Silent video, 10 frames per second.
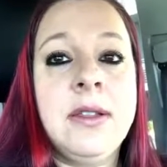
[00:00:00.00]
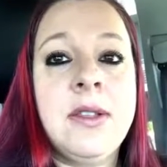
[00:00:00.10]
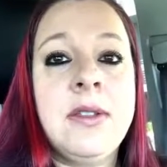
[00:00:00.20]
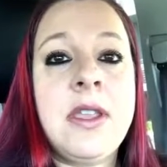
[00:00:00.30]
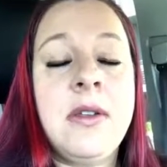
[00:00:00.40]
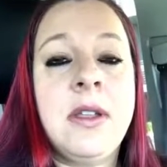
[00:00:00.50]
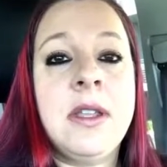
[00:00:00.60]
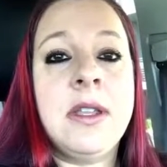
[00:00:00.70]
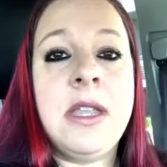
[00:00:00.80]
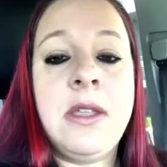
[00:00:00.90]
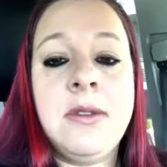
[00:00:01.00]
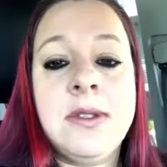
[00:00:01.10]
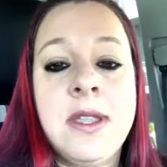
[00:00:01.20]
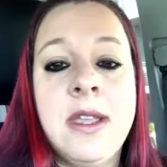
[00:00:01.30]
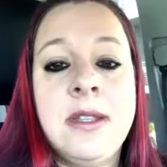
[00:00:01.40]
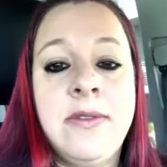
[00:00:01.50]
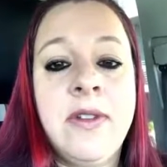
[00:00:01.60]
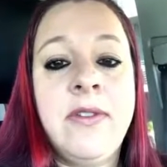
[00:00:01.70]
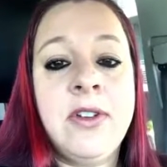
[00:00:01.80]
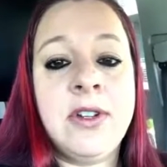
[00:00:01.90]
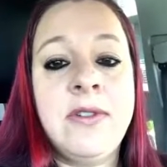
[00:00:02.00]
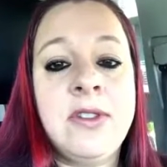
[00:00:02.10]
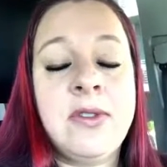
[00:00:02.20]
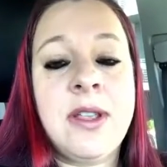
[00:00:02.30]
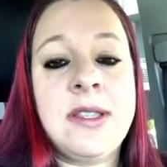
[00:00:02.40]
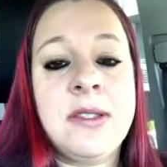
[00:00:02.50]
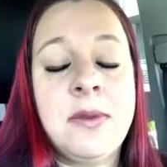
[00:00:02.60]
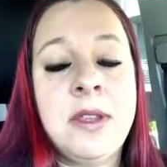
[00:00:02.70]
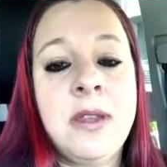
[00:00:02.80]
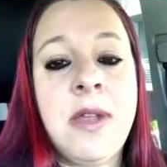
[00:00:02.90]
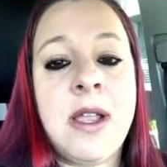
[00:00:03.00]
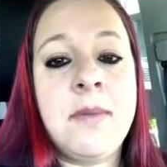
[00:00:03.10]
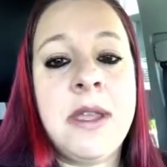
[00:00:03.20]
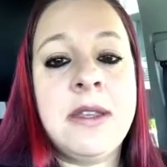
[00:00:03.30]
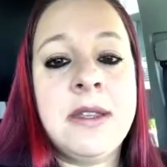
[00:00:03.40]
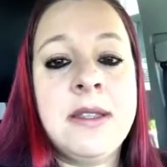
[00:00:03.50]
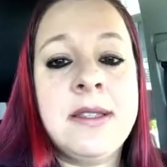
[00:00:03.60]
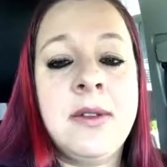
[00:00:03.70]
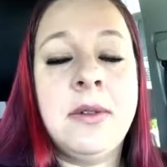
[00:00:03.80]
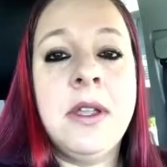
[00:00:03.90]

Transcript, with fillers: so that you can use a different version of struts is really recommended. So